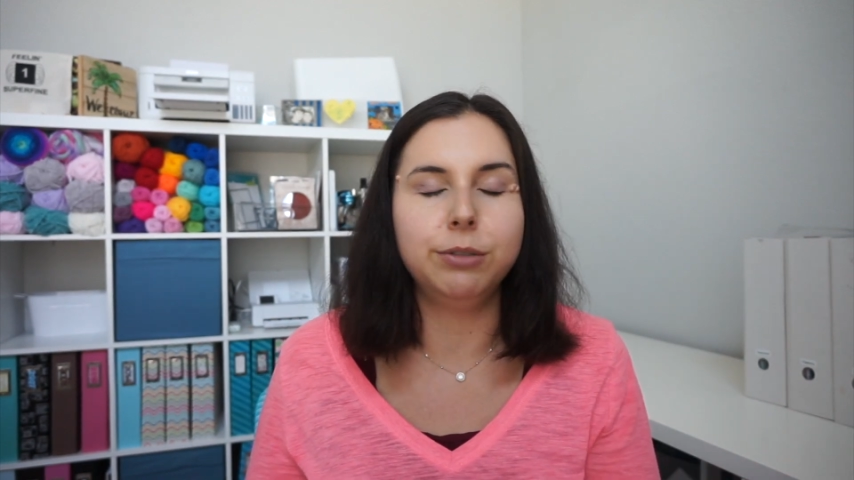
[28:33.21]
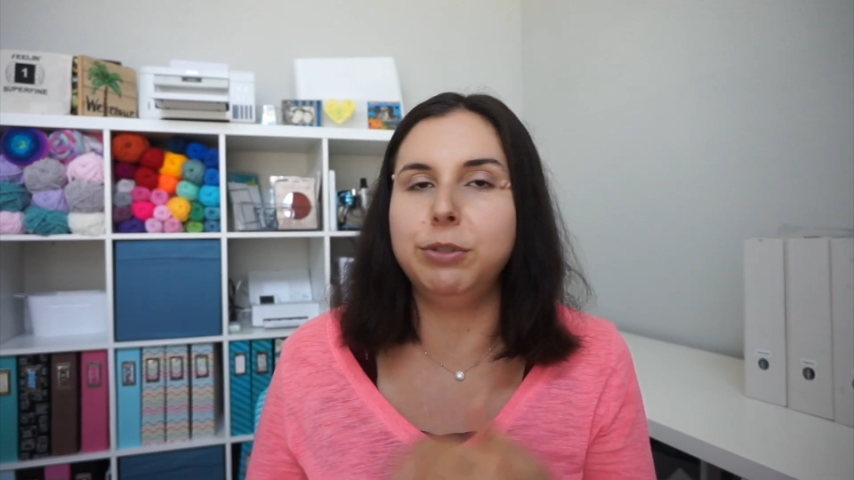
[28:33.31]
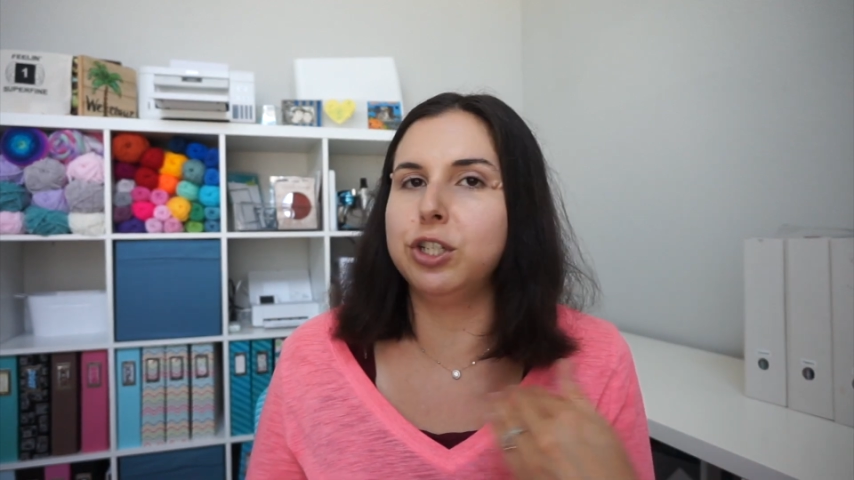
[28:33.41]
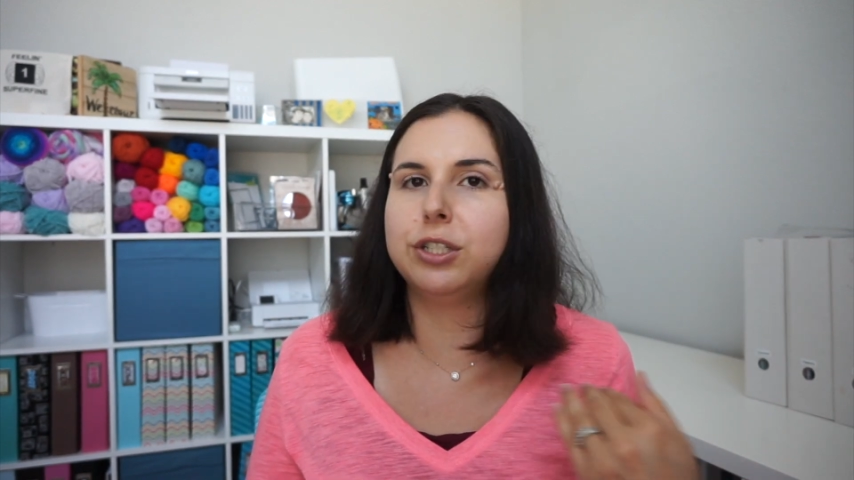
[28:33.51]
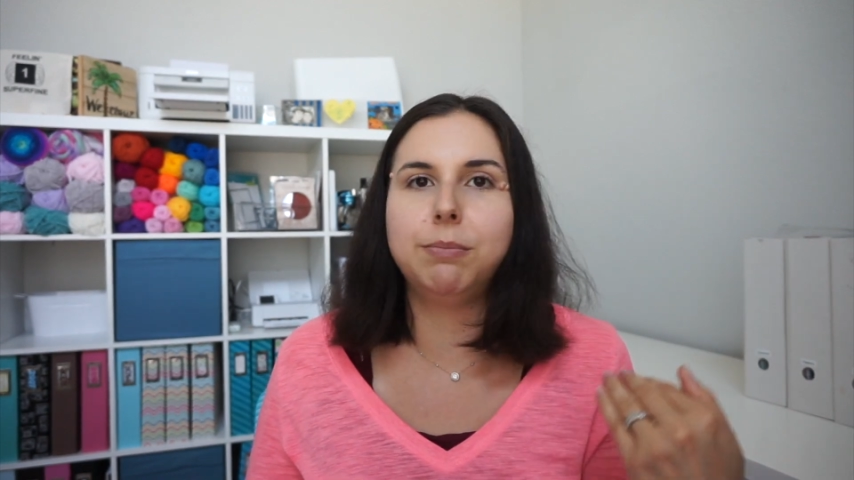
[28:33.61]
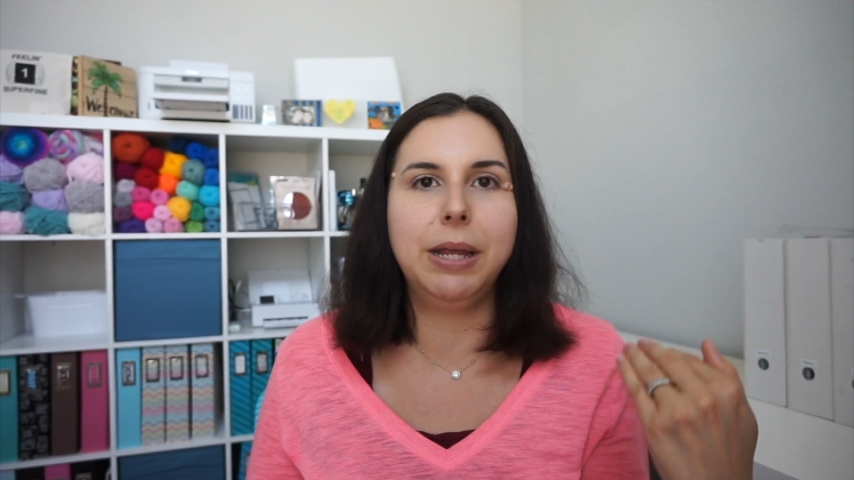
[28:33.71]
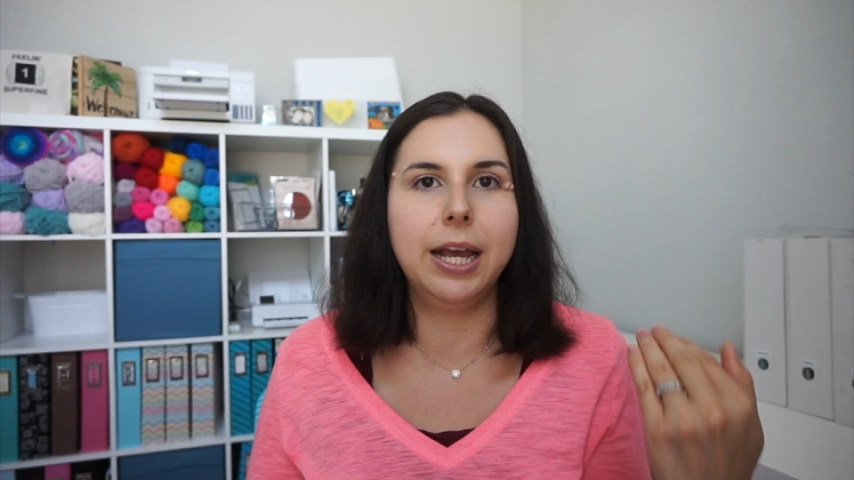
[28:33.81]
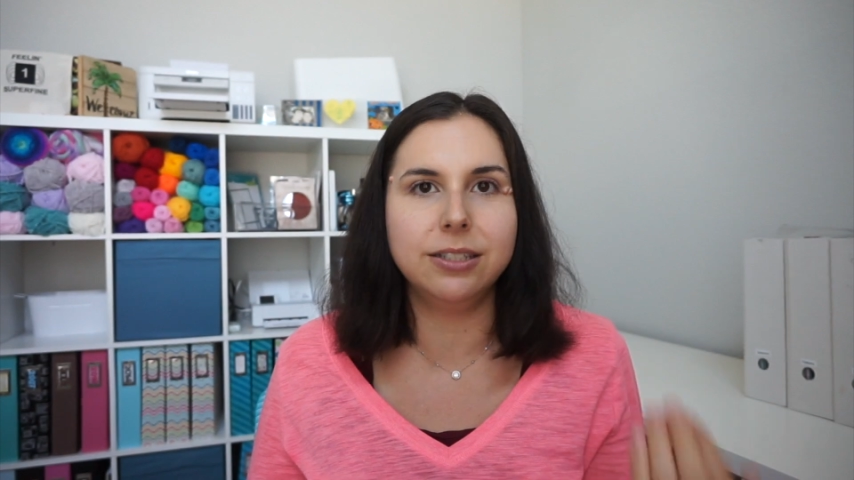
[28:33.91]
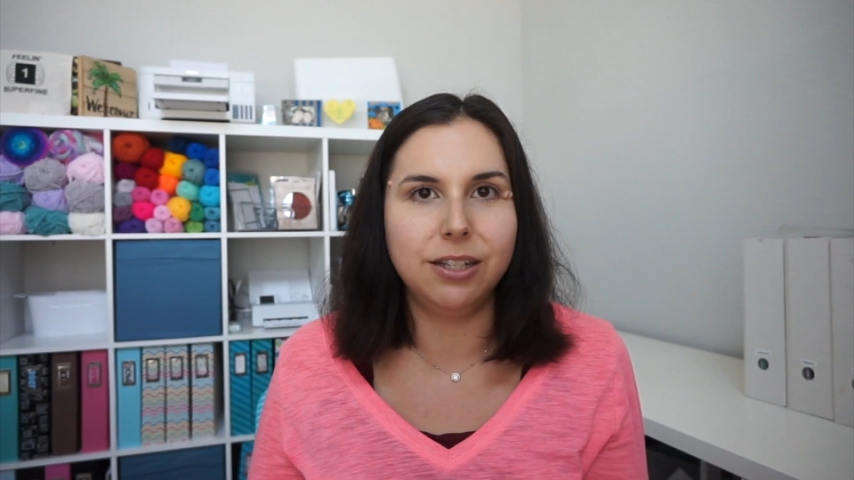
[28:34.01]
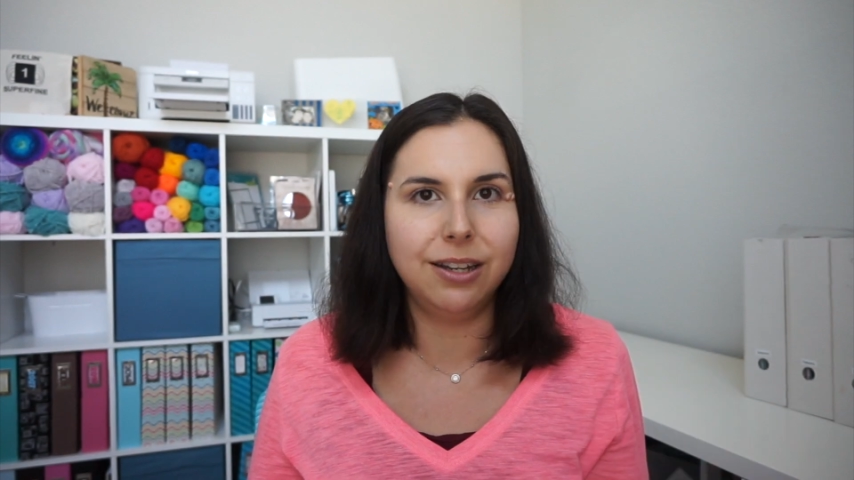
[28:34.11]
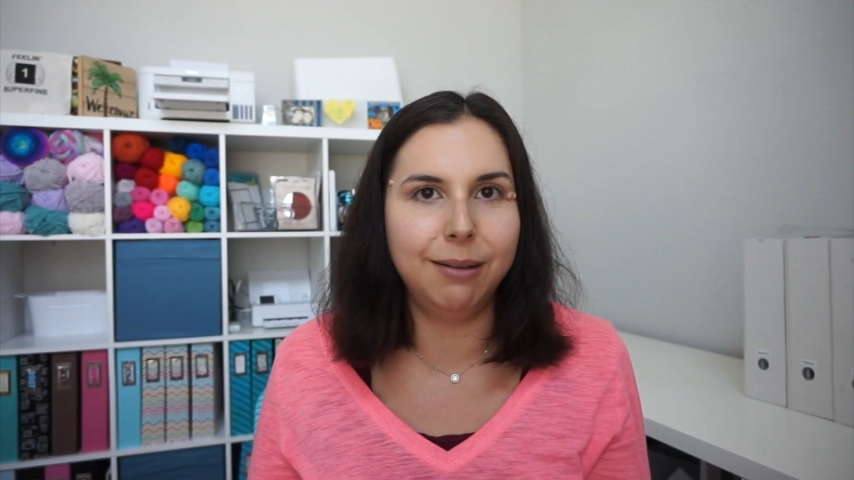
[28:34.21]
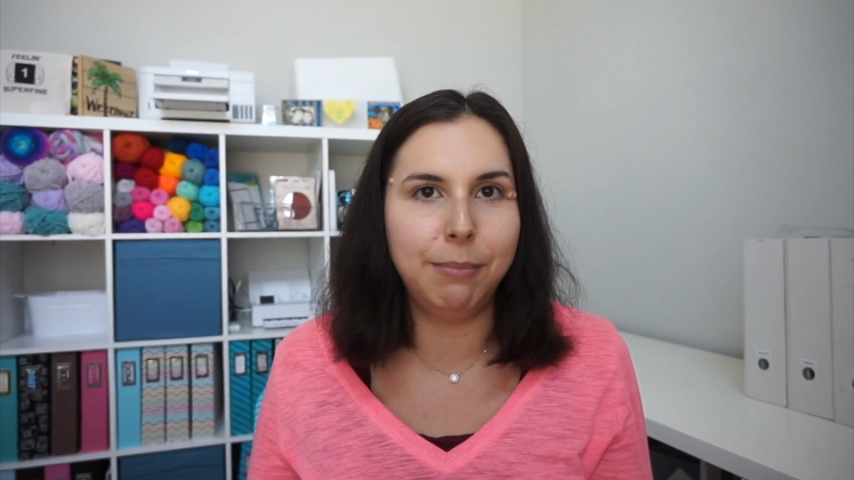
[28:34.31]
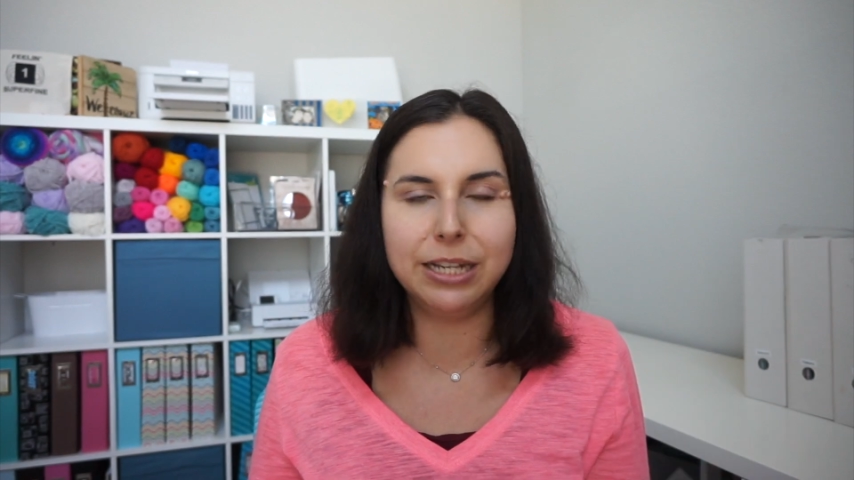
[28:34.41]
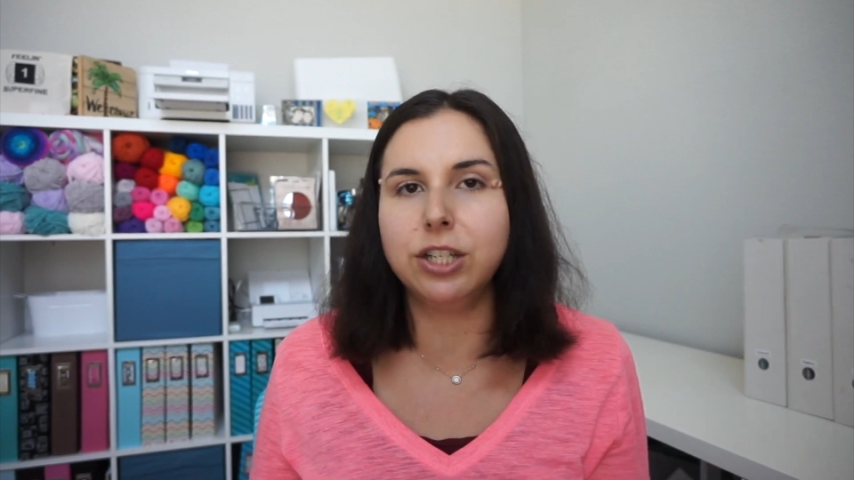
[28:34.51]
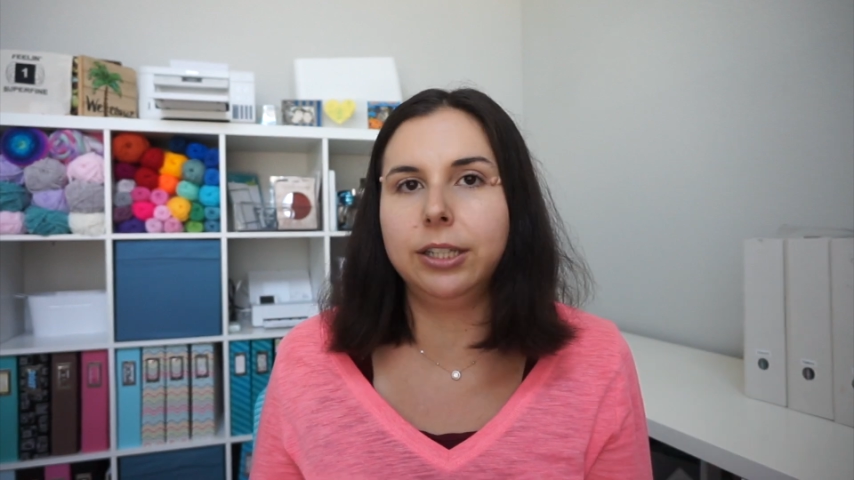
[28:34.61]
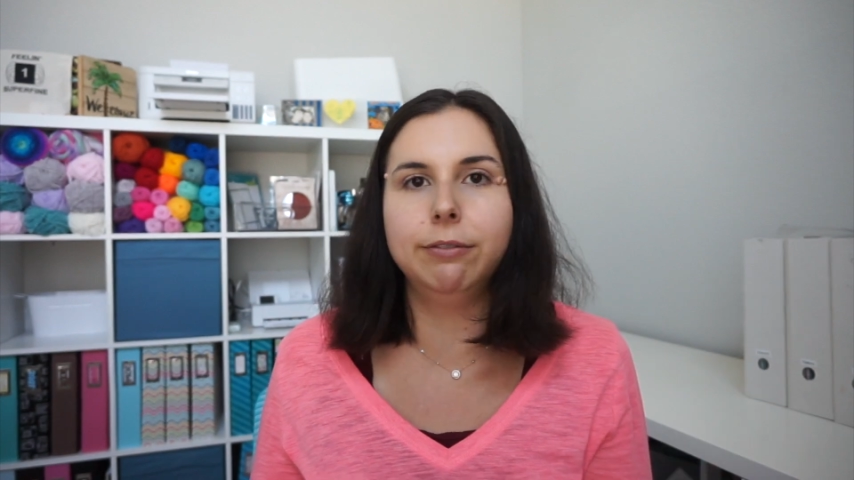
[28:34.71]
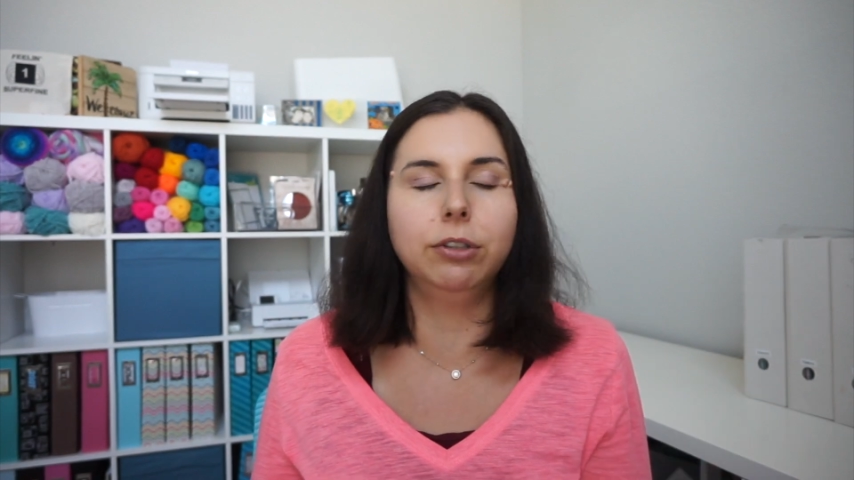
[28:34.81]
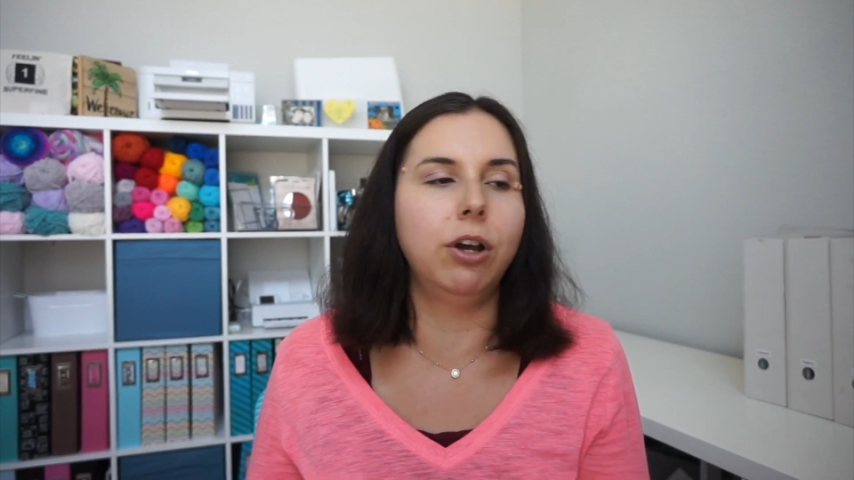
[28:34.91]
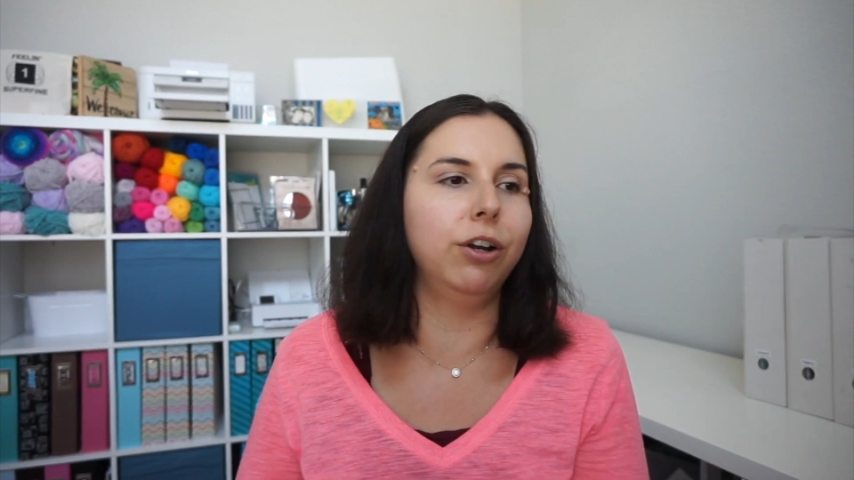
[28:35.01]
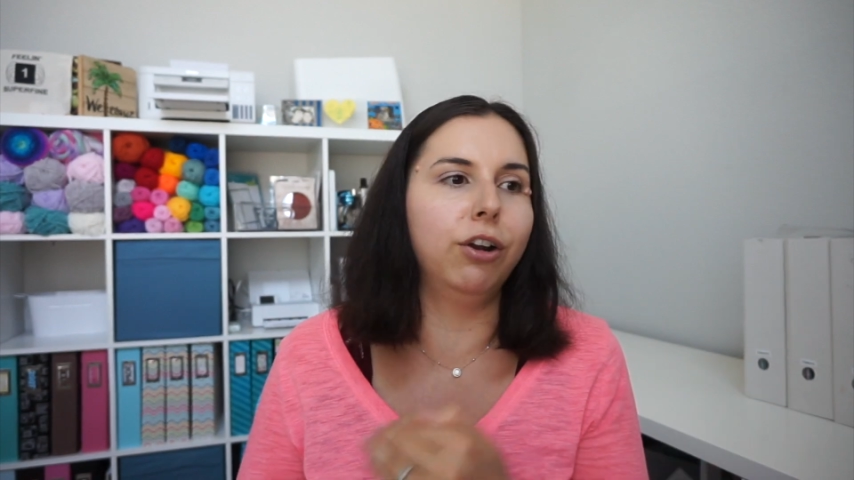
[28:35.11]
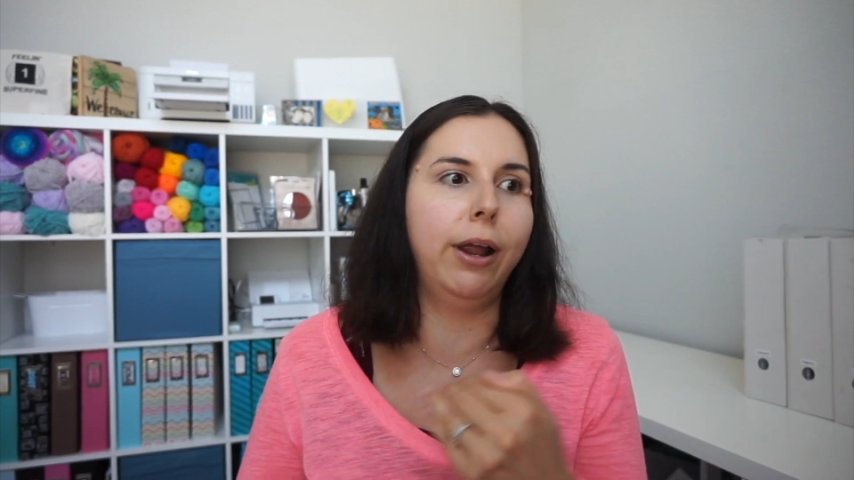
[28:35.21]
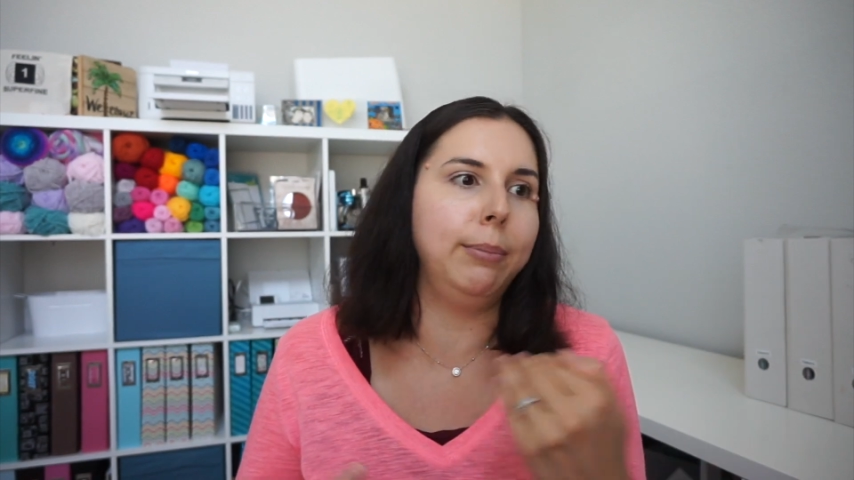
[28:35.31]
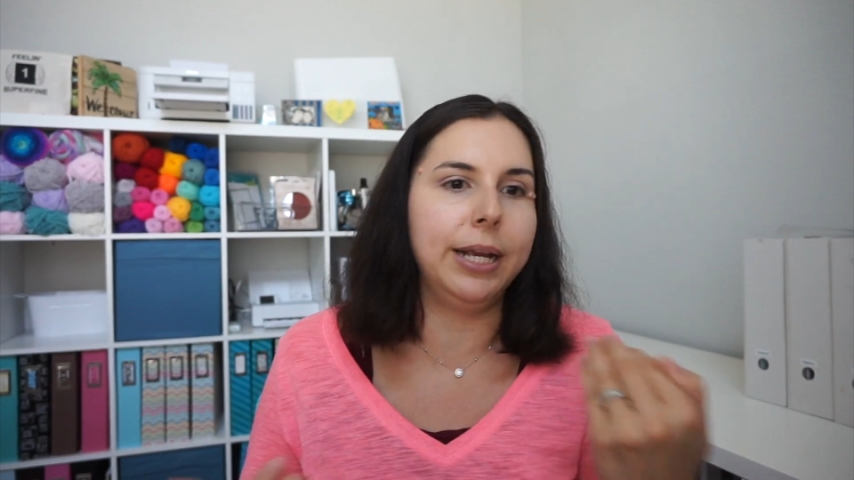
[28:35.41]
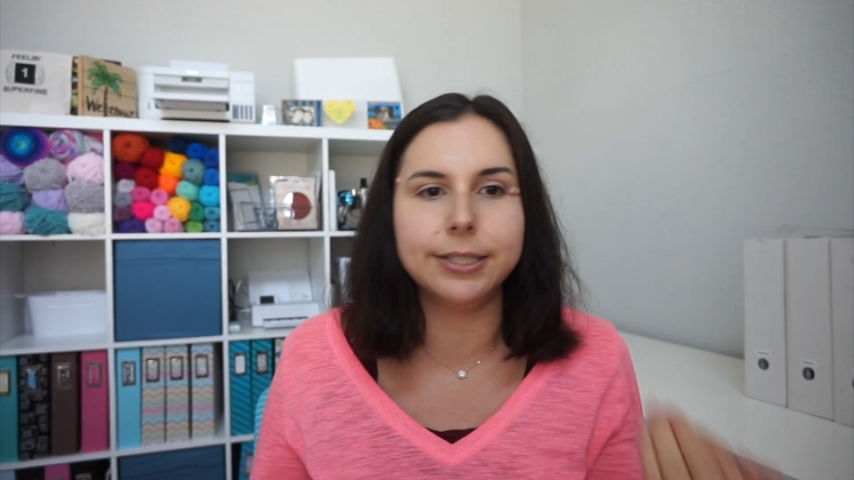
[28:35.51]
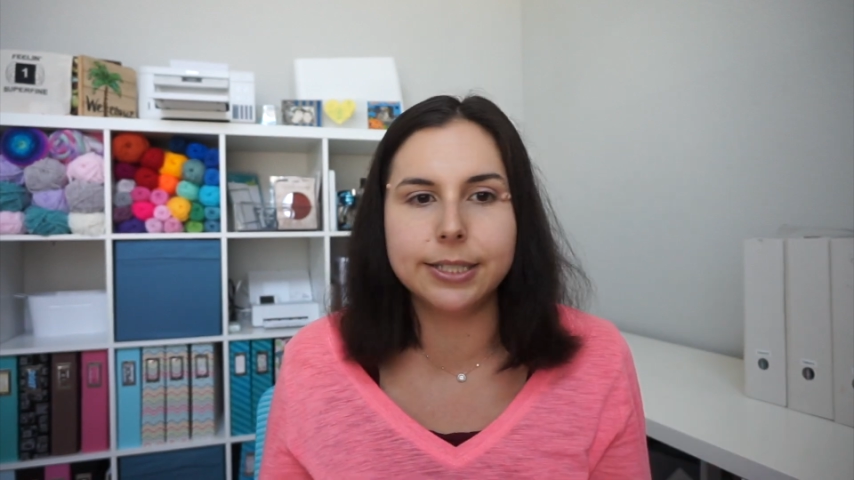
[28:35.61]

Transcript: just because it makes you live longer and because